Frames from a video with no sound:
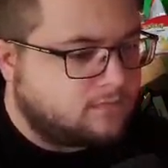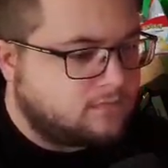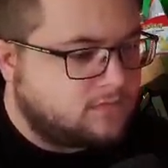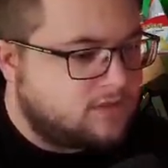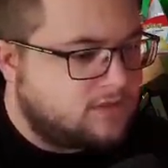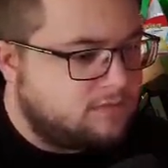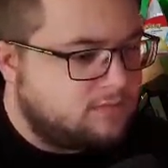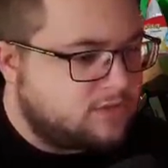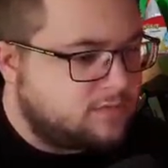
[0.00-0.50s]

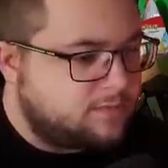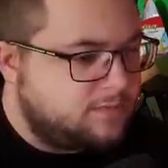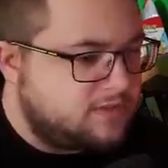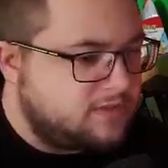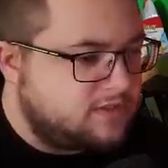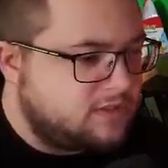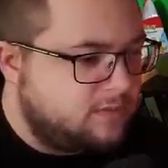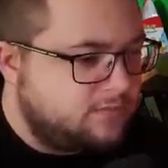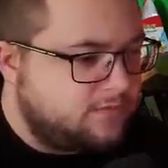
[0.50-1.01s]
There must be
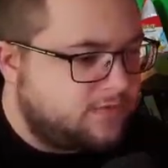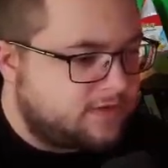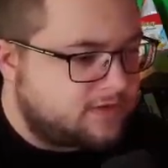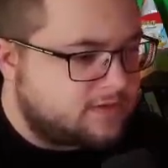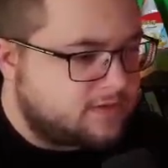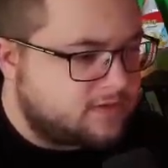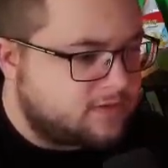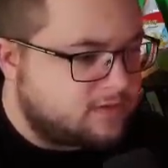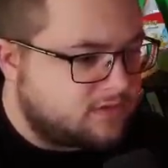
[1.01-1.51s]
something
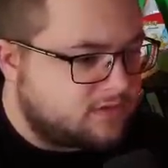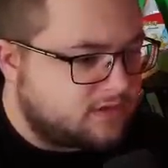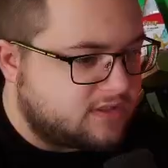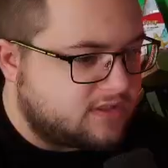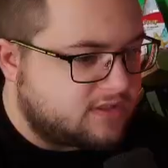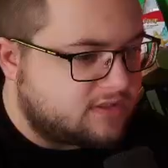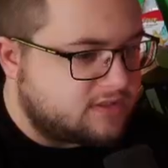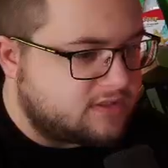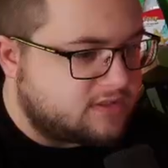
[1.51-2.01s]
to do with
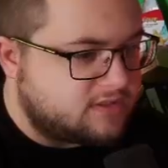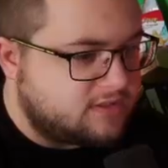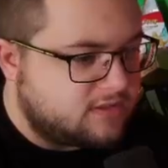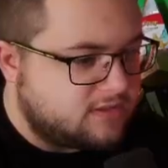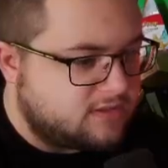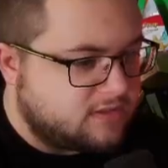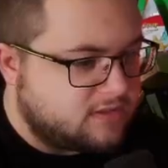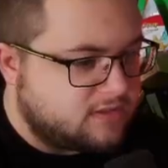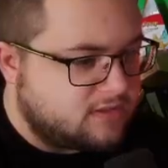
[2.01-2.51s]
this.
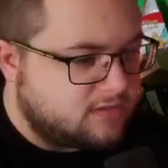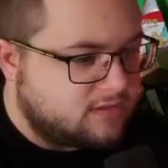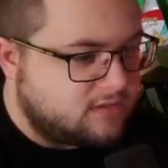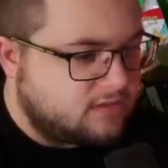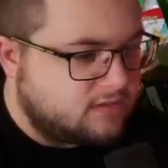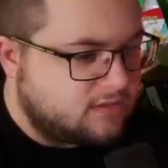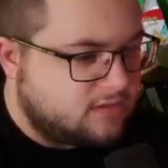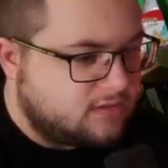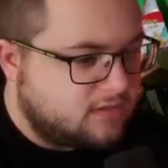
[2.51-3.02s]

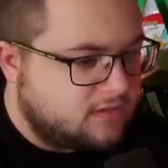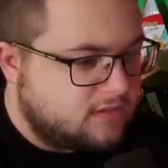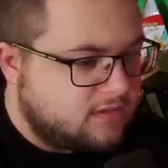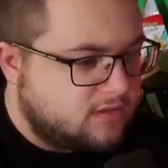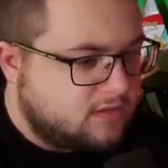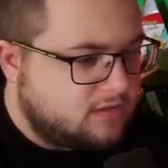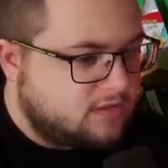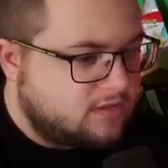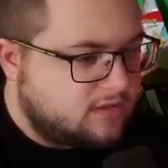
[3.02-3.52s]

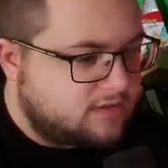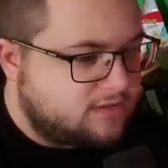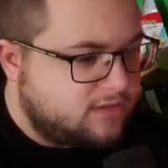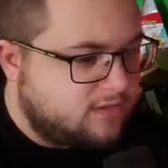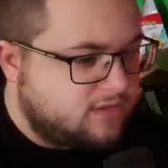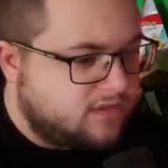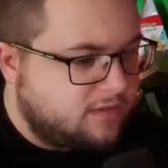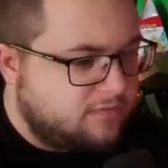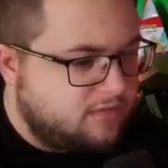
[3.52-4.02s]
Like,
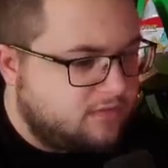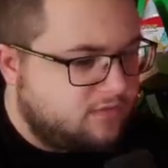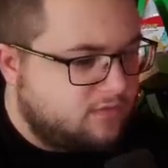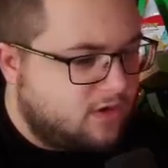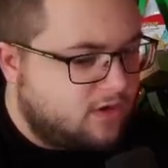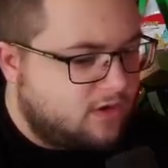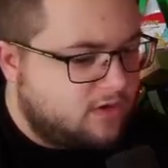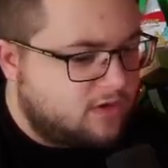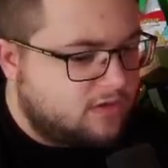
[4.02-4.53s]
don't get me
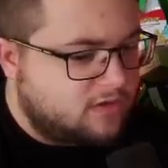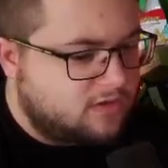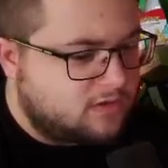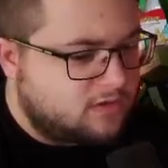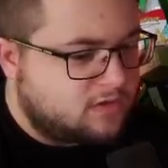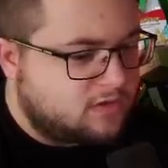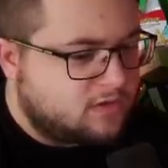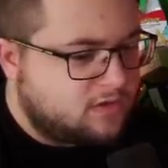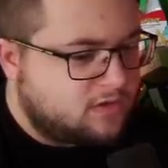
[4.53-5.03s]
wrong.
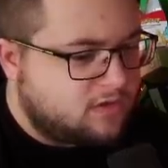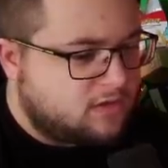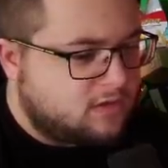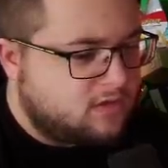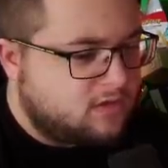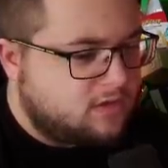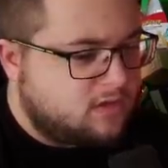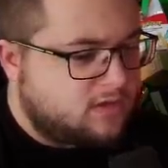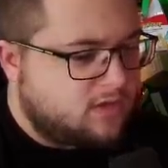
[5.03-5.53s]

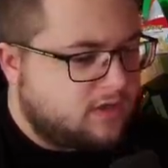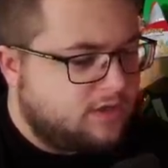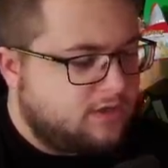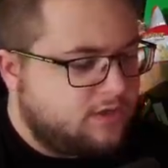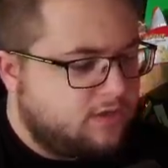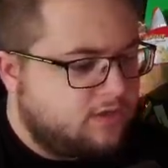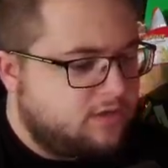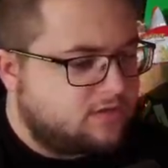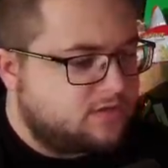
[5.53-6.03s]
I
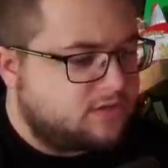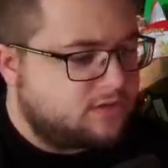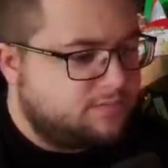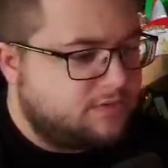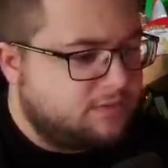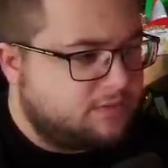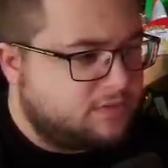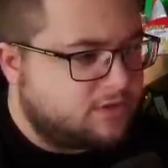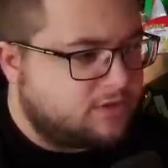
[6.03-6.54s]
know some
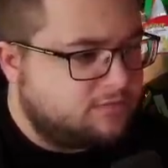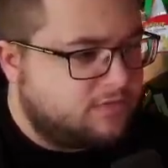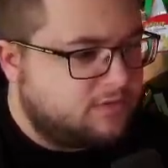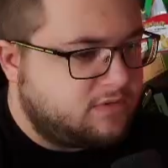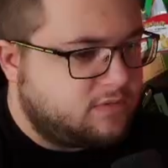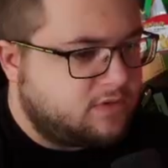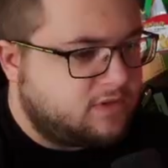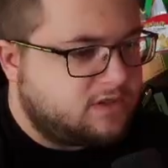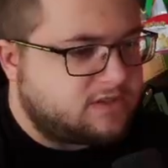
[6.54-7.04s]
people can be
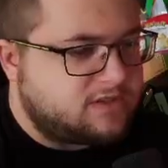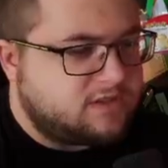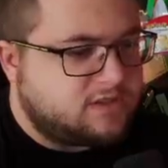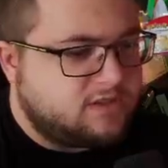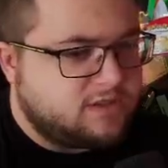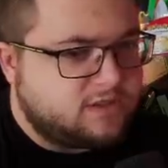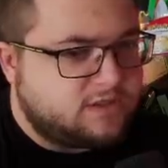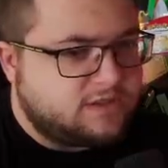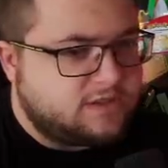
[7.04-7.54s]
worse than
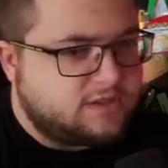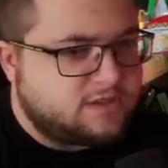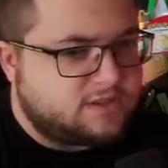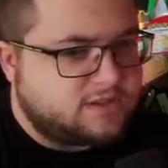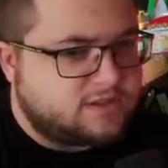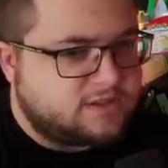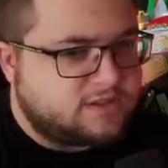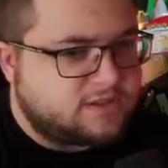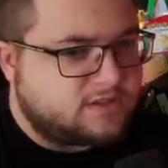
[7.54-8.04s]
others.
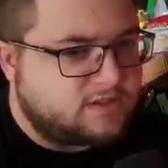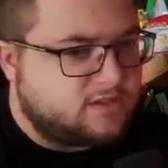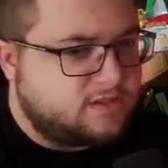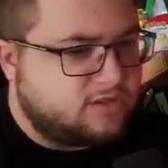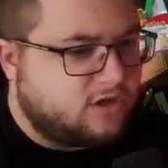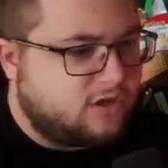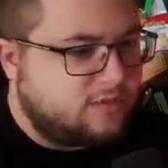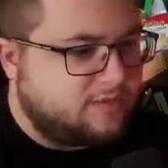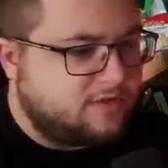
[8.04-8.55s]
It's just a
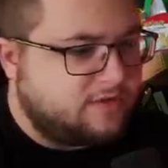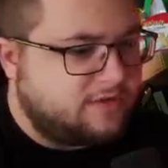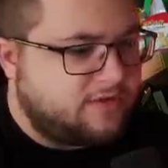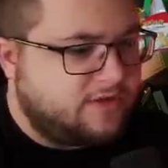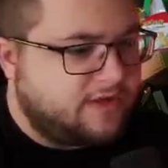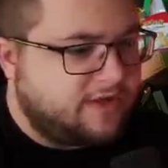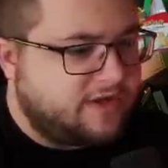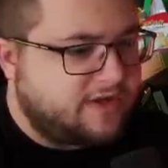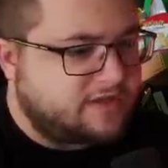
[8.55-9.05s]
normal
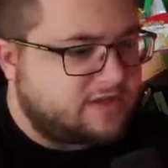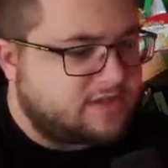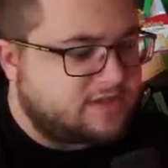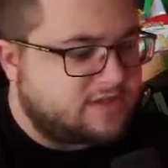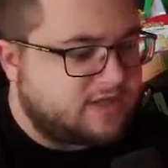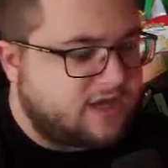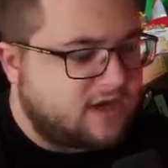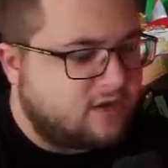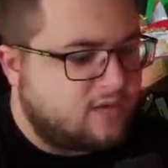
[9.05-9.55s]
thing. It's
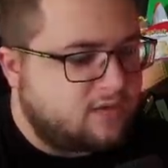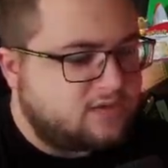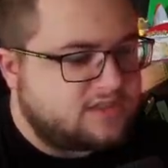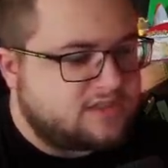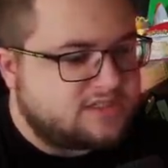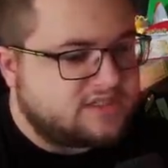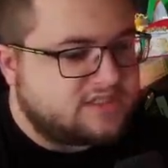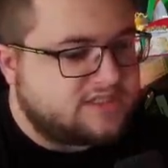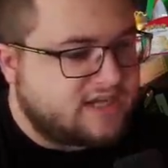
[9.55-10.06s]
just how
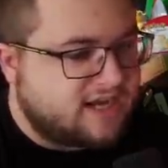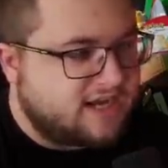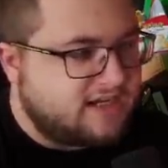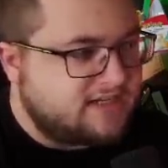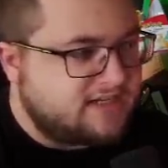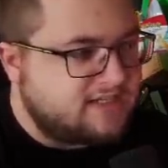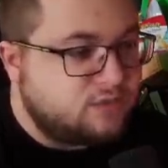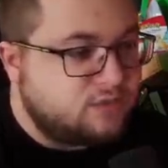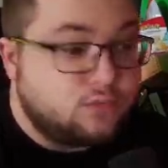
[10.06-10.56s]

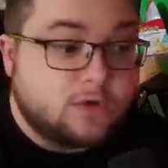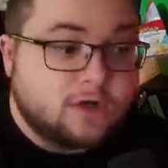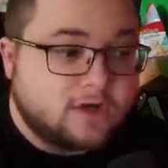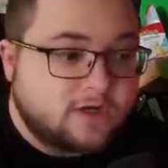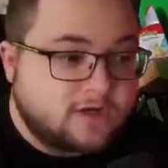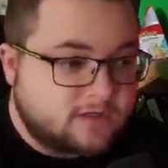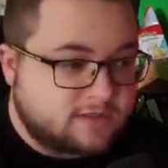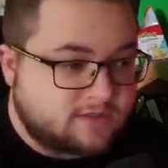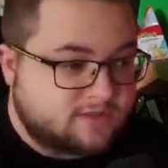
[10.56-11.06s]
society
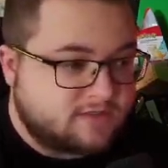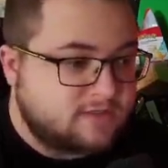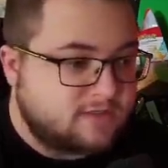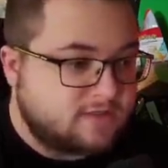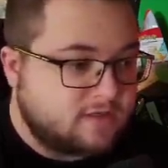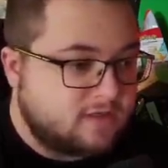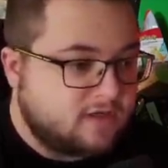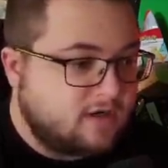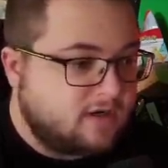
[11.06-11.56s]
works.
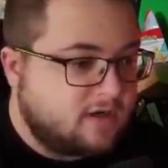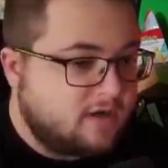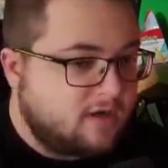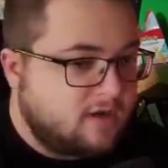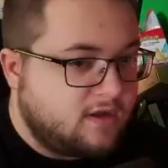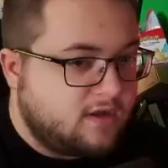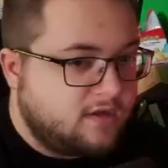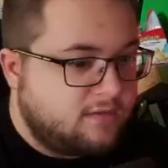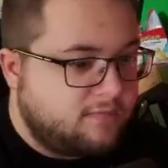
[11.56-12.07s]

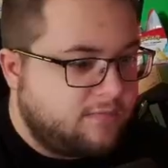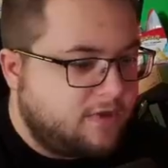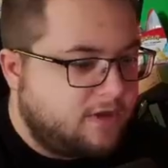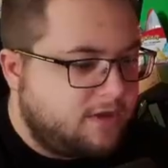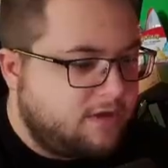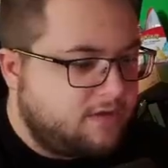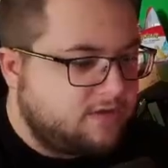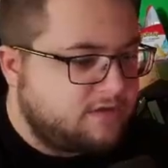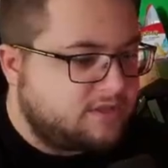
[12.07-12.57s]
Me
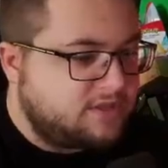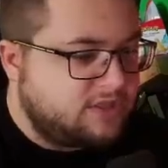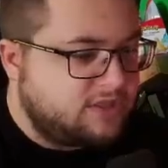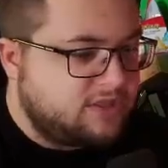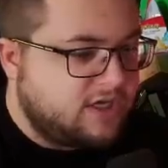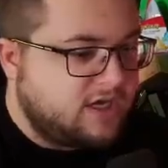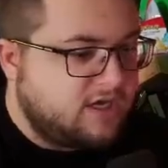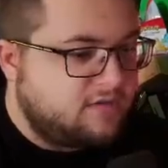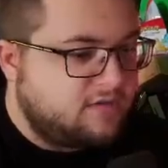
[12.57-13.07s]
using
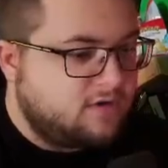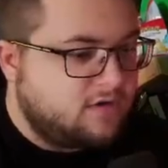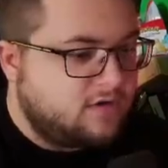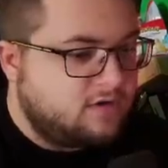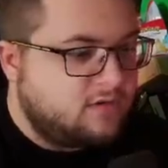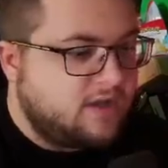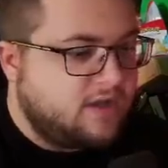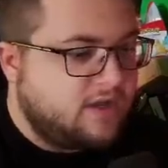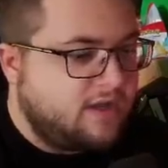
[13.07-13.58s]

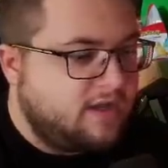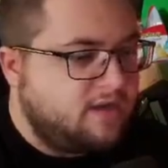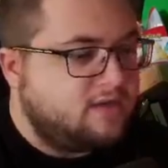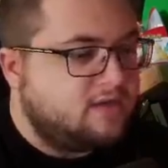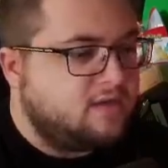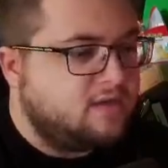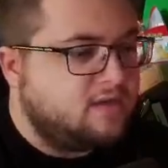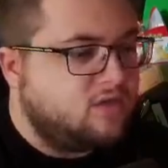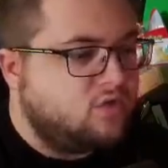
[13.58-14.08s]
gyro ain't
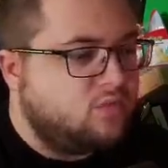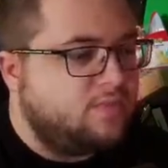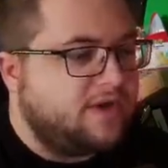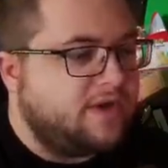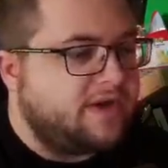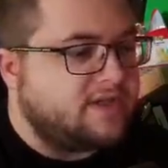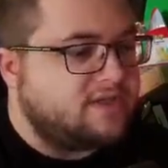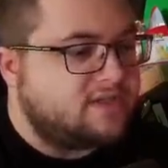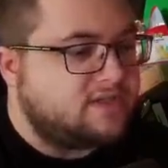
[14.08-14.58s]
the
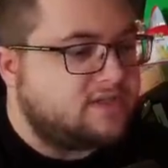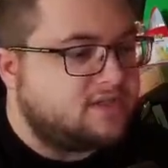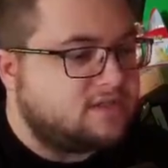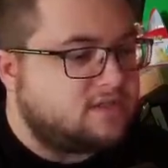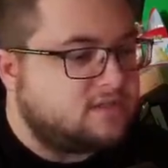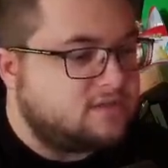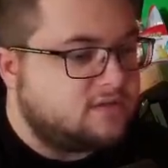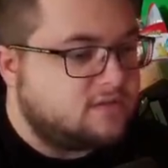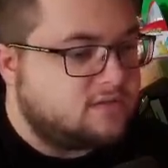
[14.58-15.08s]
best.